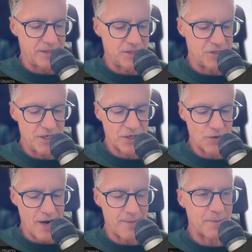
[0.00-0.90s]
G to
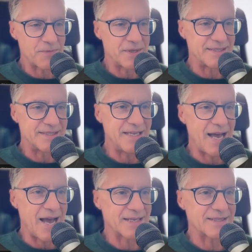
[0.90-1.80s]
grab up the
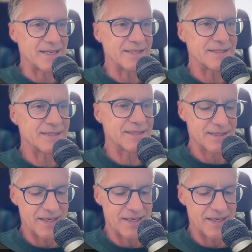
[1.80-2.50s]
Z-axis.